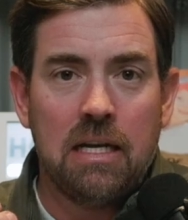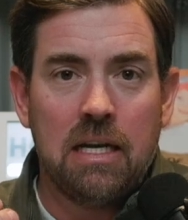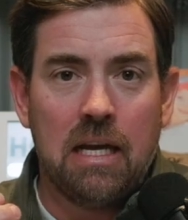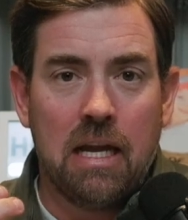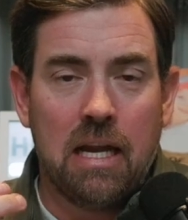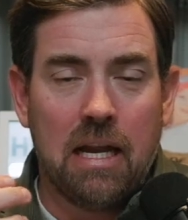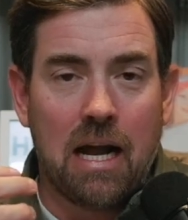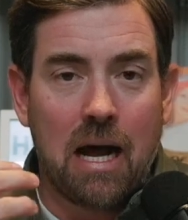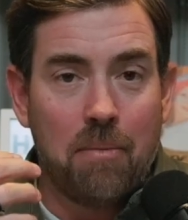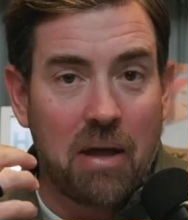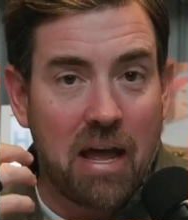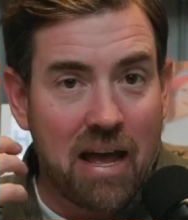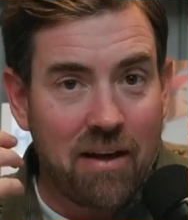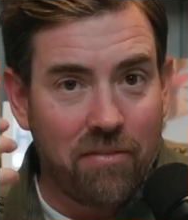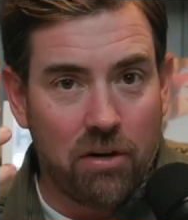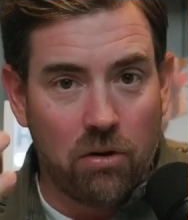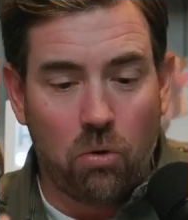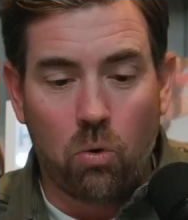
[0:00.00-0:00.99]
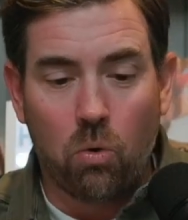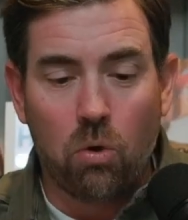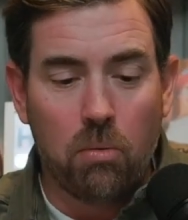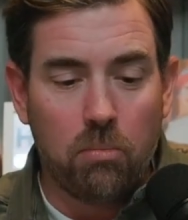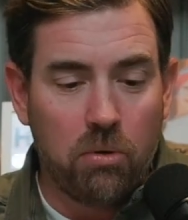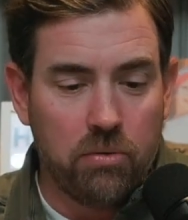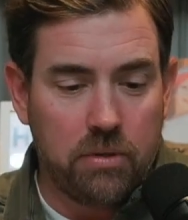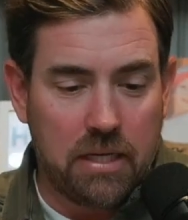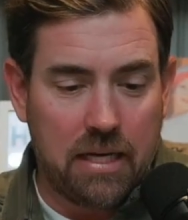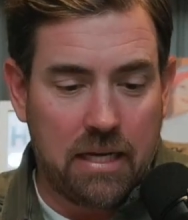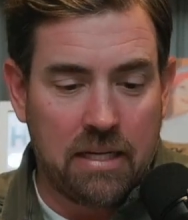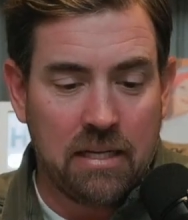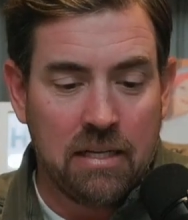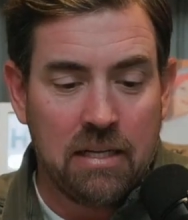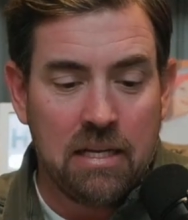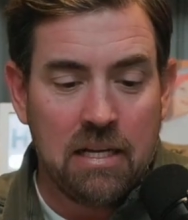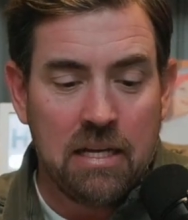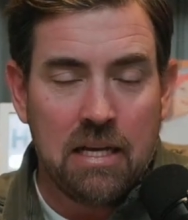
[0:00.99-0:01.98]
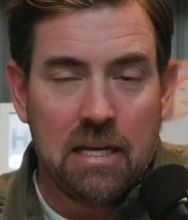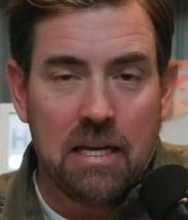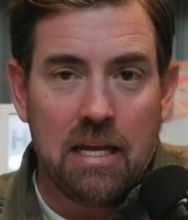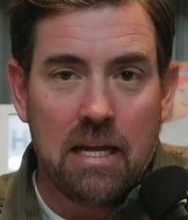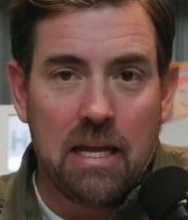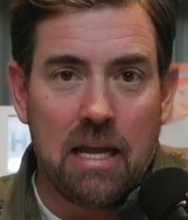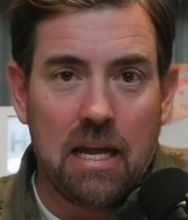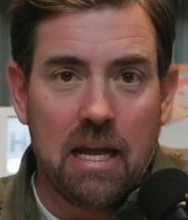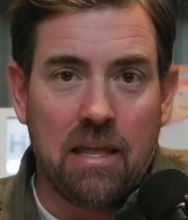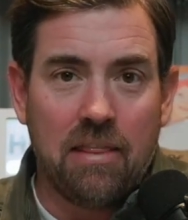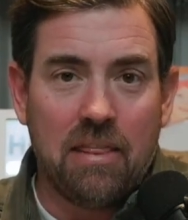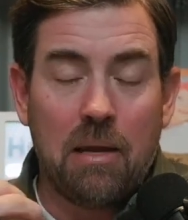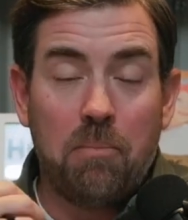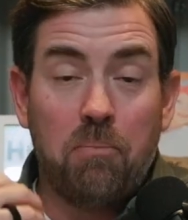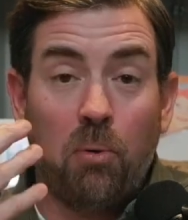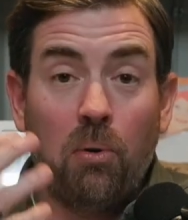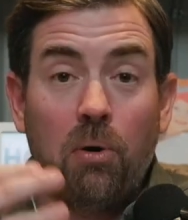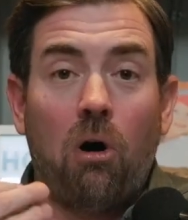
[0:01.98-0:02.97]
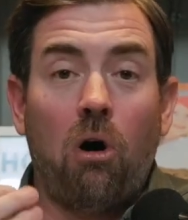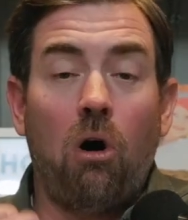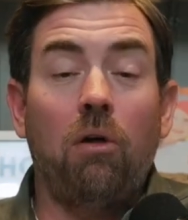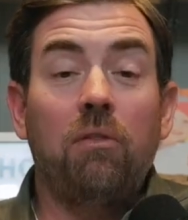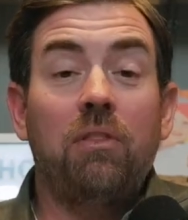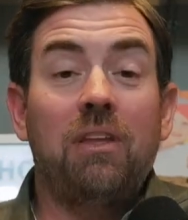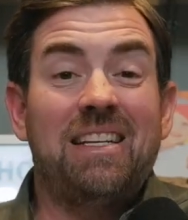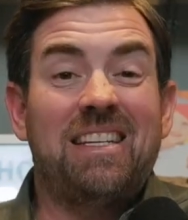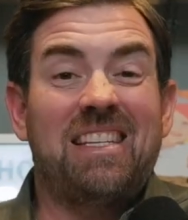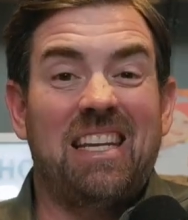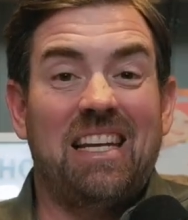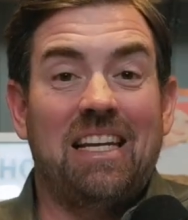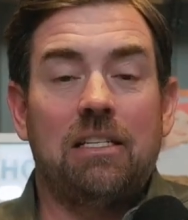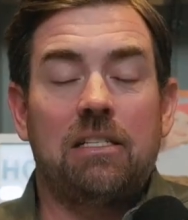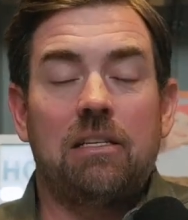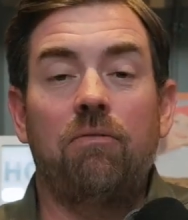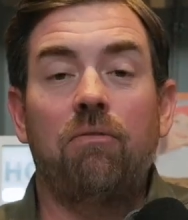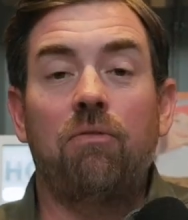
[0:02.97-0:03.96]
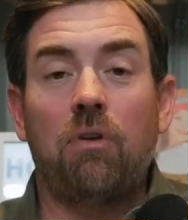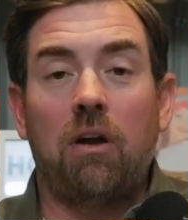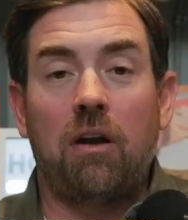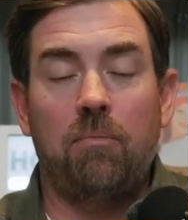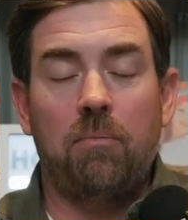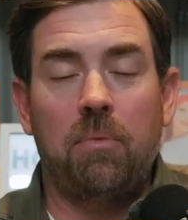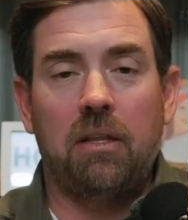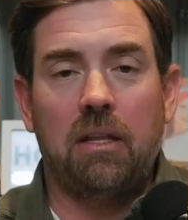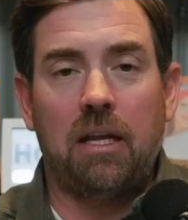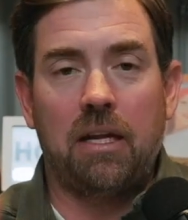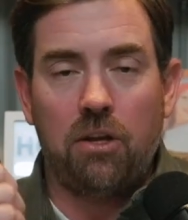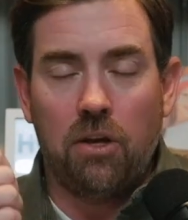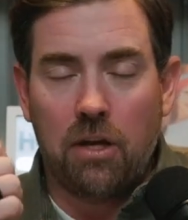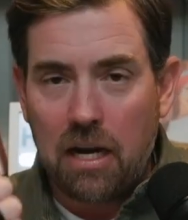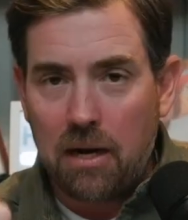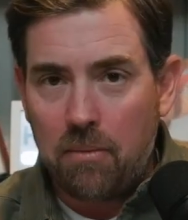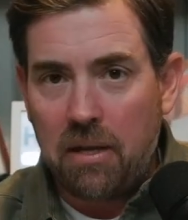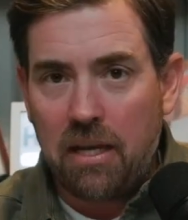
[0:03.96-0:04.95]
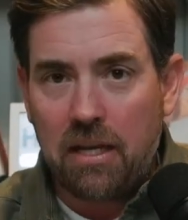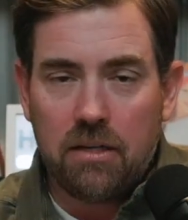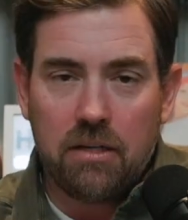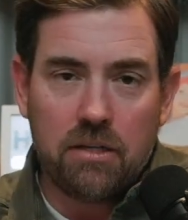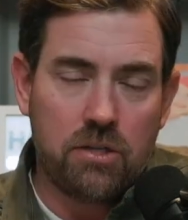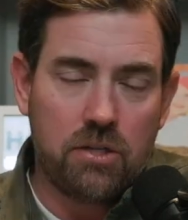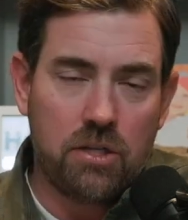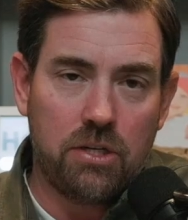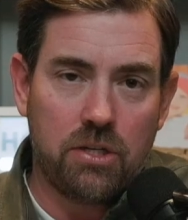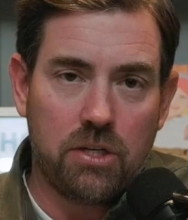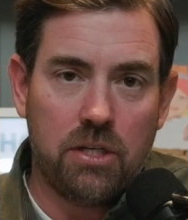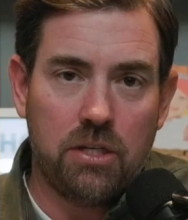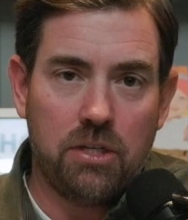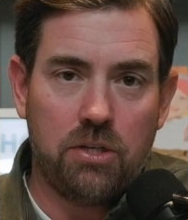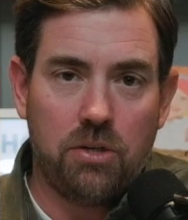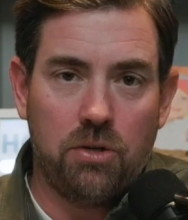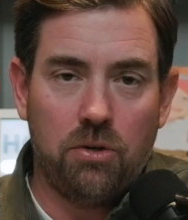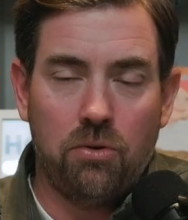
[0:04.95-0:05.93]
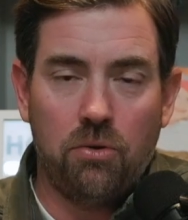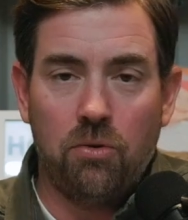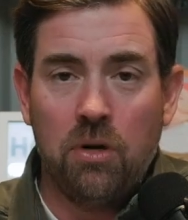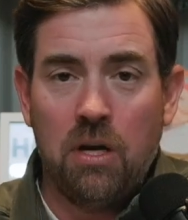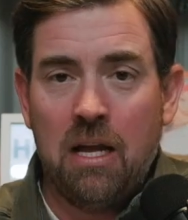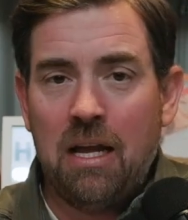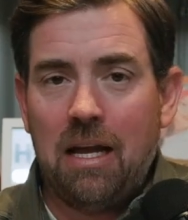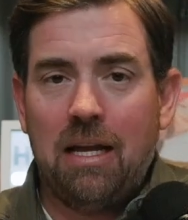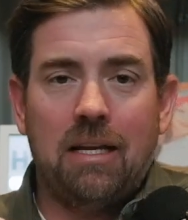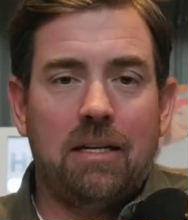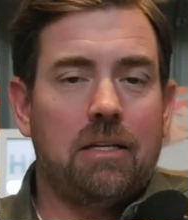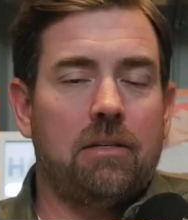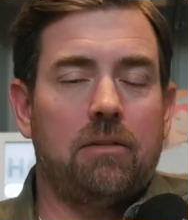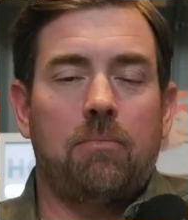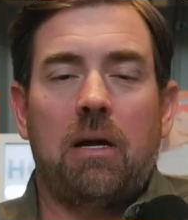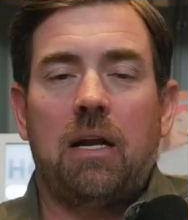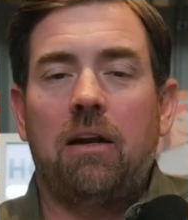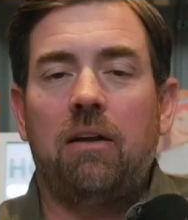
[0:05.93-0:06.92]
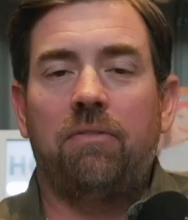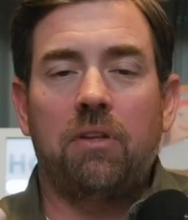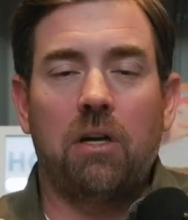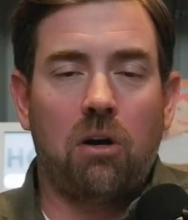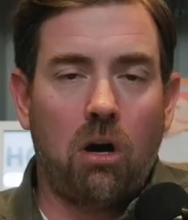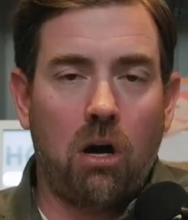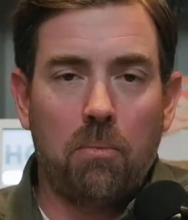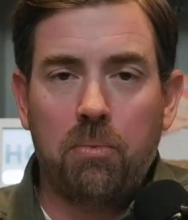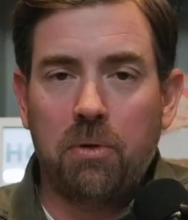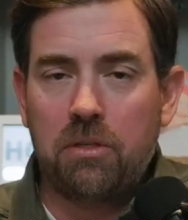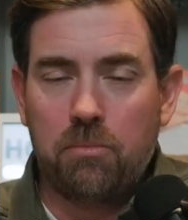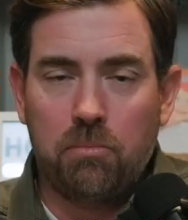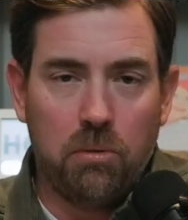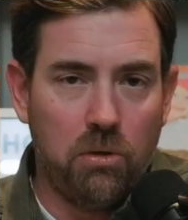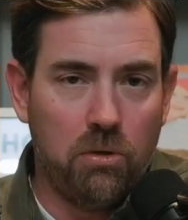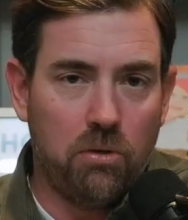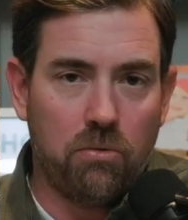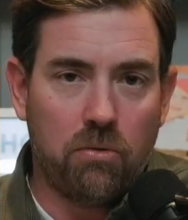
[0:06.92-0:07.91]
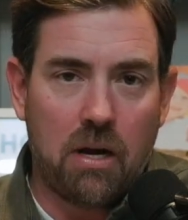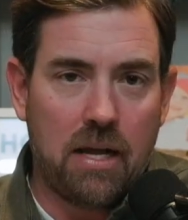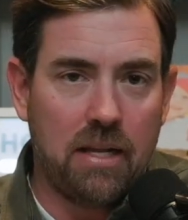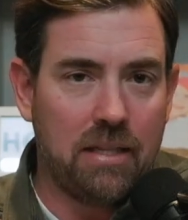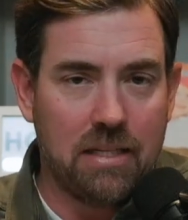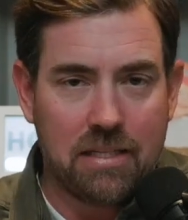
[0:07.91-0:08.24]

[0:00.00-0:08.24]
and I'm having a horrible day, and they put all these things in front of me, like you got to make a decision it doesn't matter if the carpet's blue, right?